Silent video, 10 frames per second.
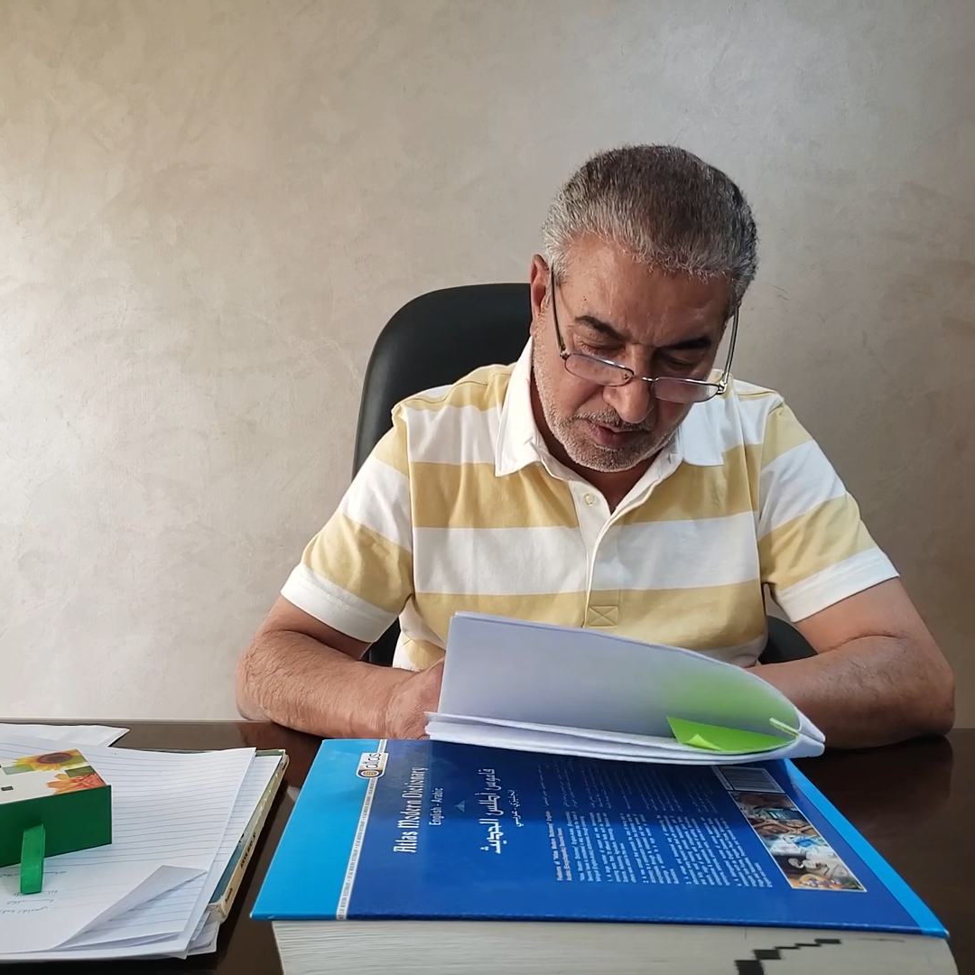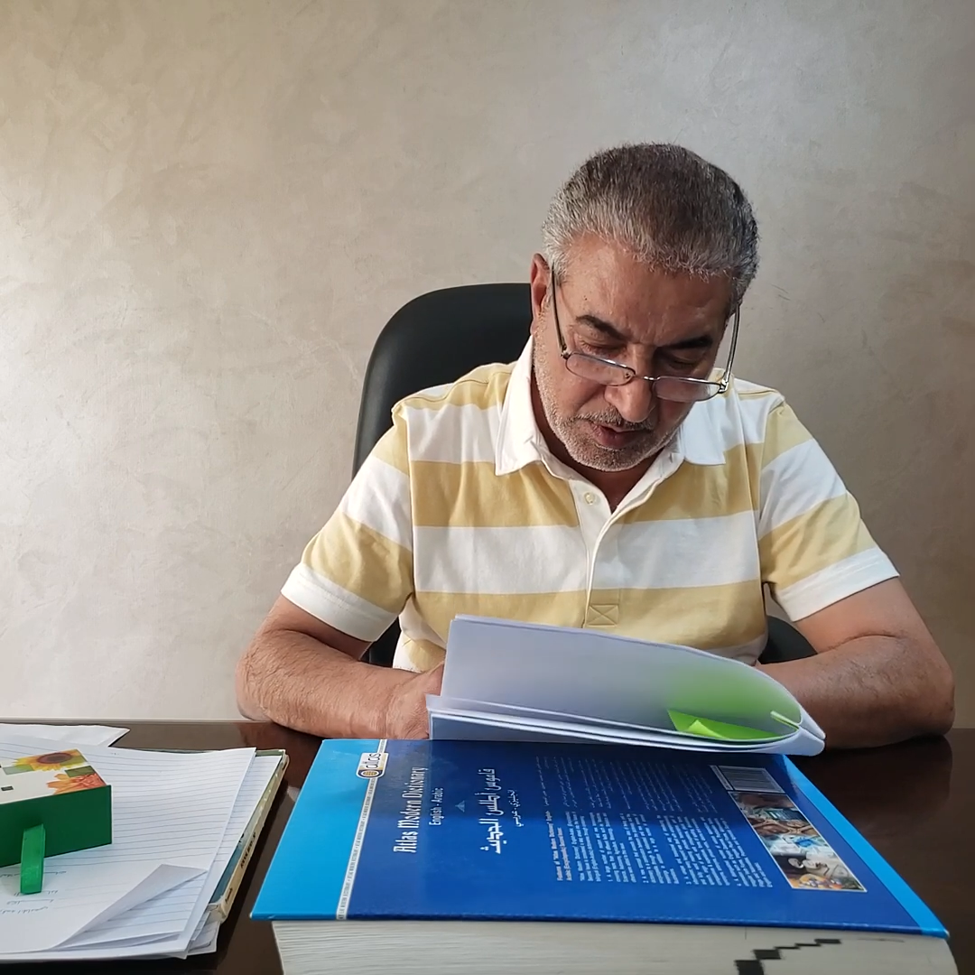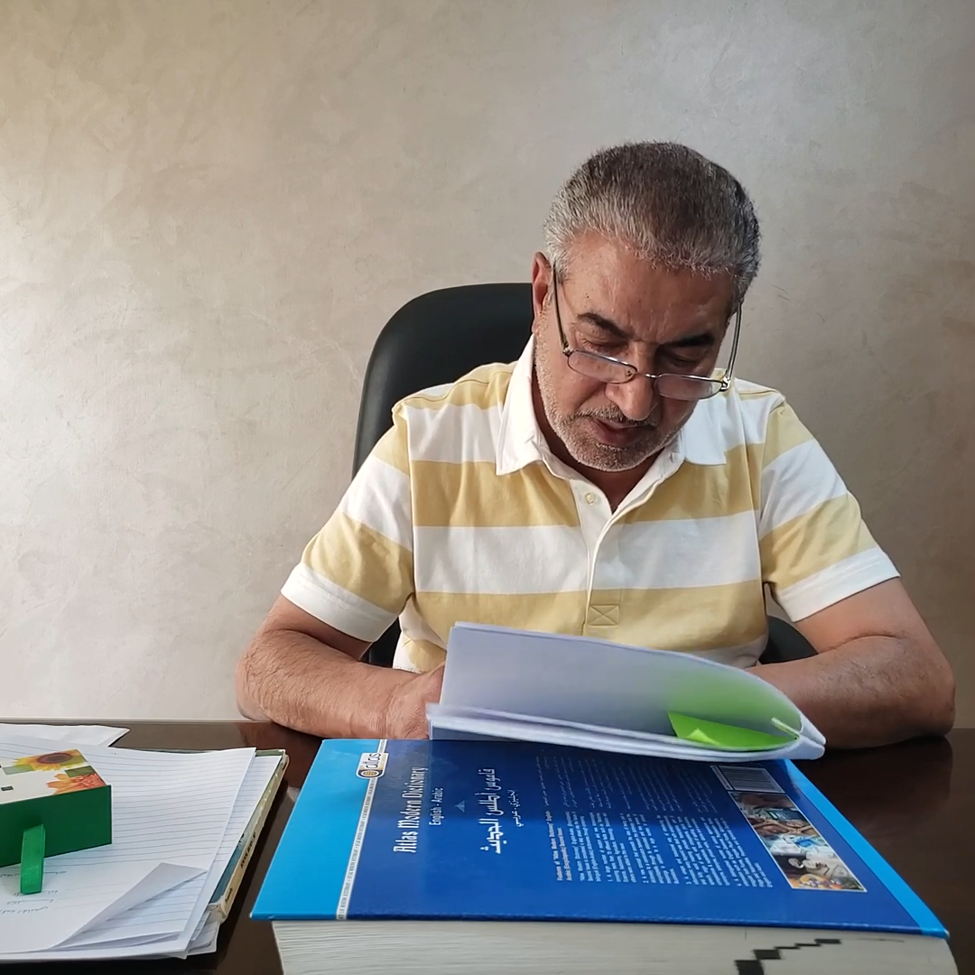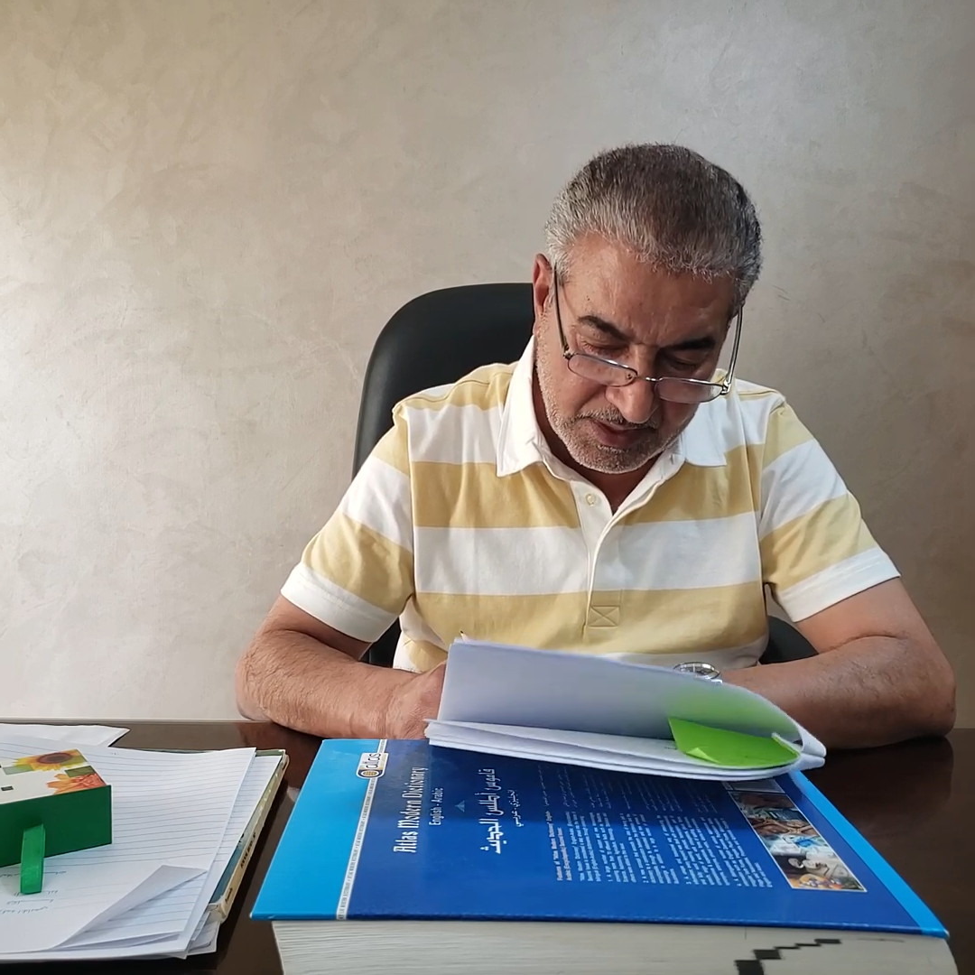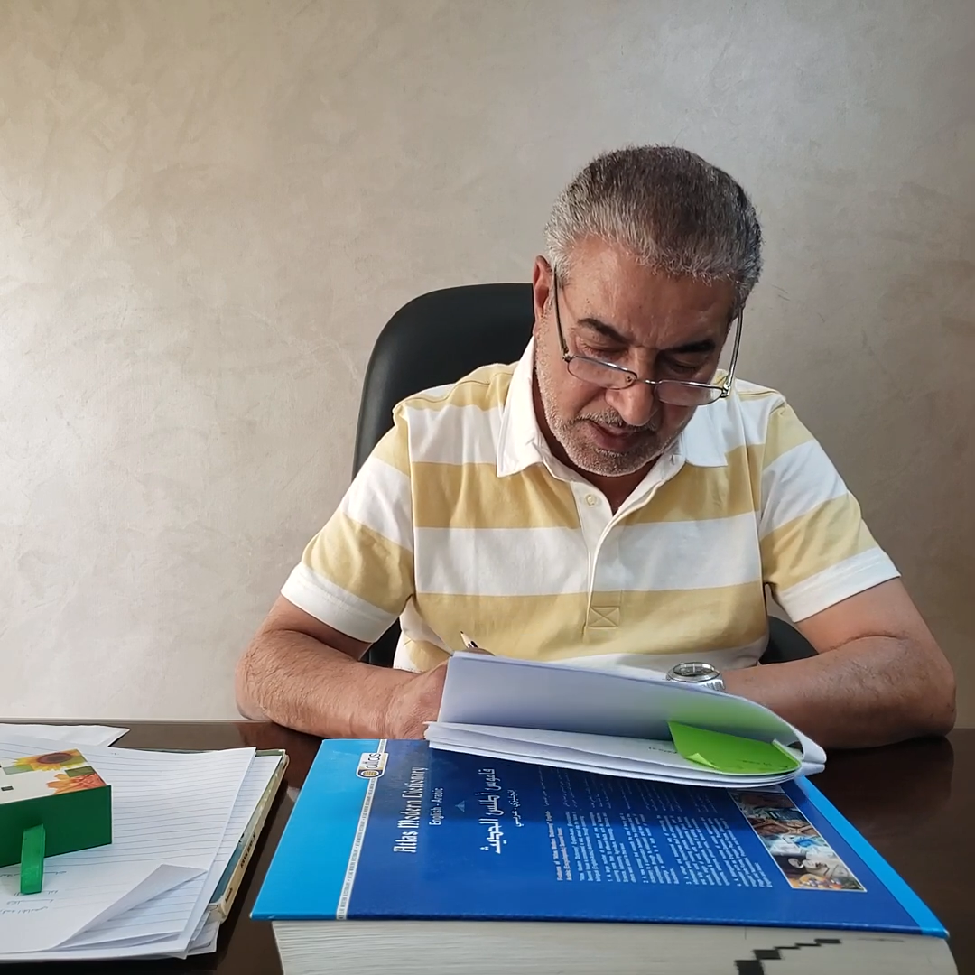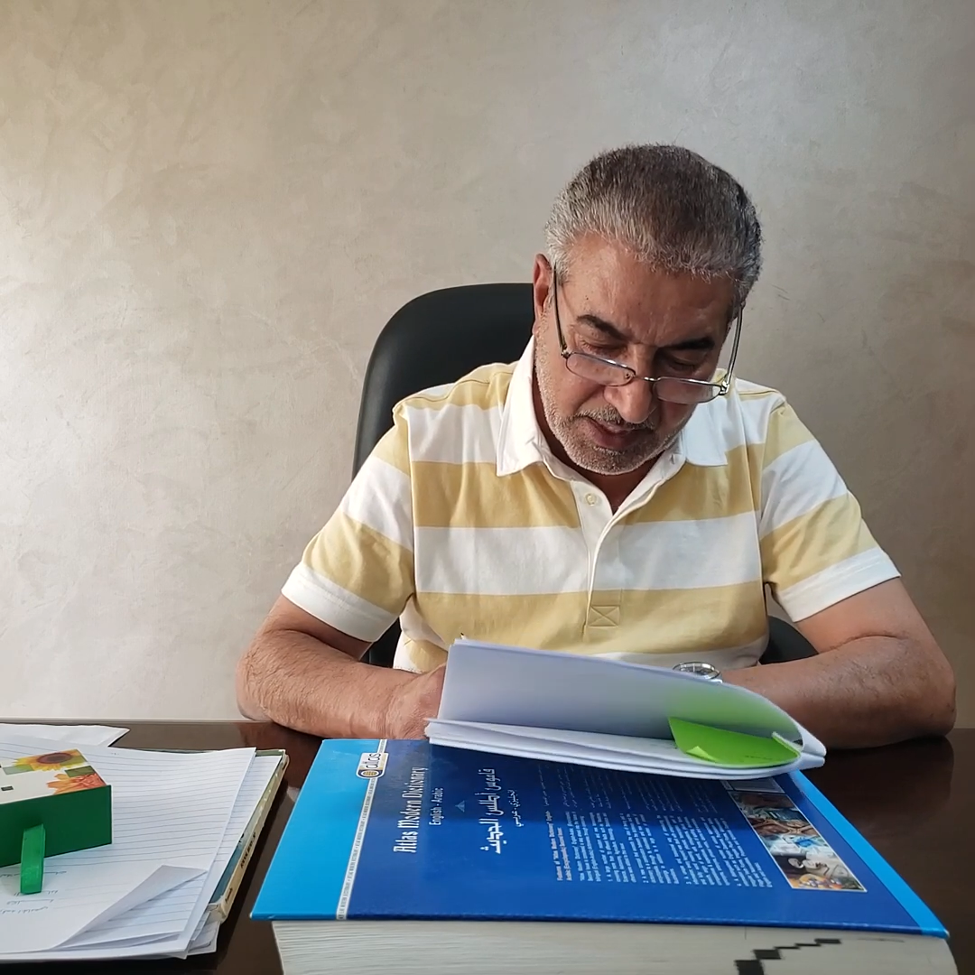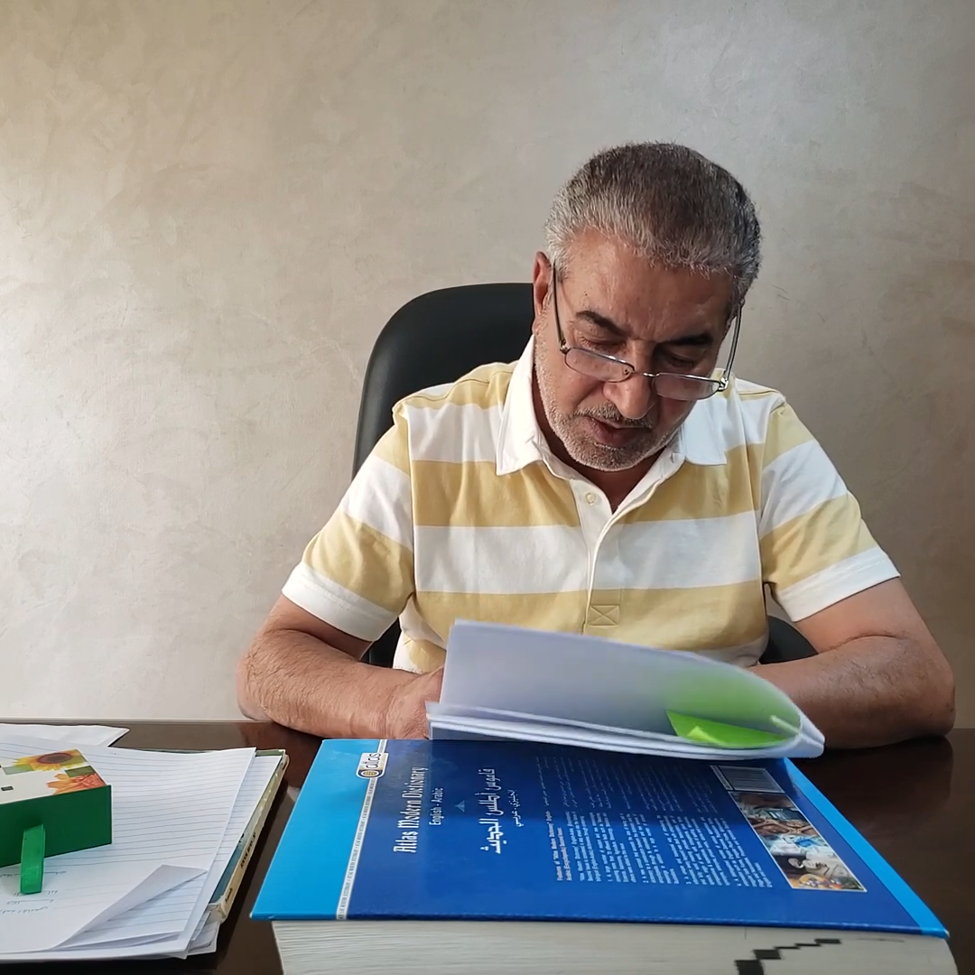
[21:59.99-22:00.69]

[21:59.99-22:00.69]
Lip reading: Notice, I